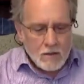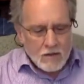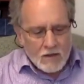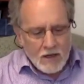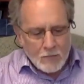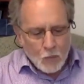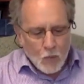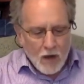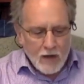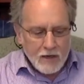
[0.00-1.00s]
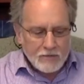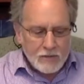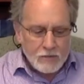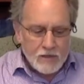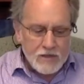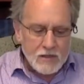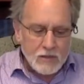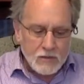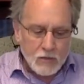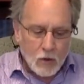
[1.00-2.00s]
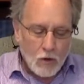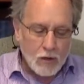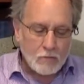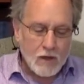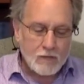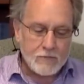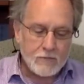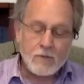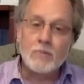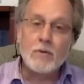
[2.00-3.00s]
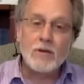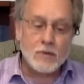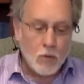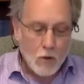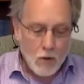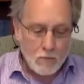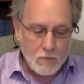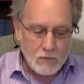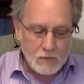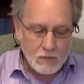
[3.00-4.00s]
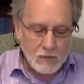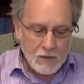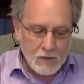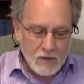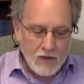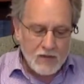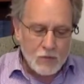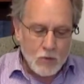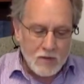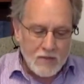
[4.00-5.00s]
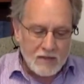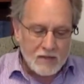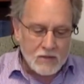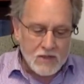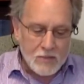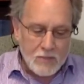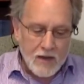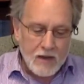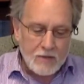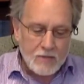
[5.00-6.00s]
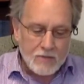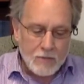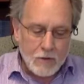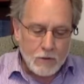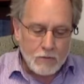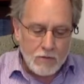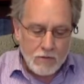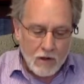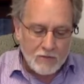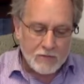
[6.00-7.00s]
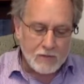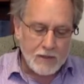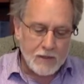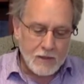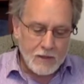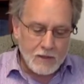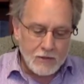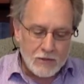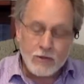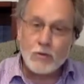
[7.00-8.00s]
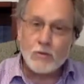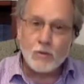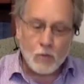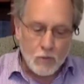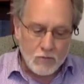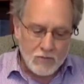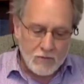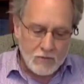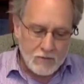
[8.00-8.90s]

The deep wine of it risen tall above the buried corn, its ornamental spathe furrowed thoughtfully to human warmth.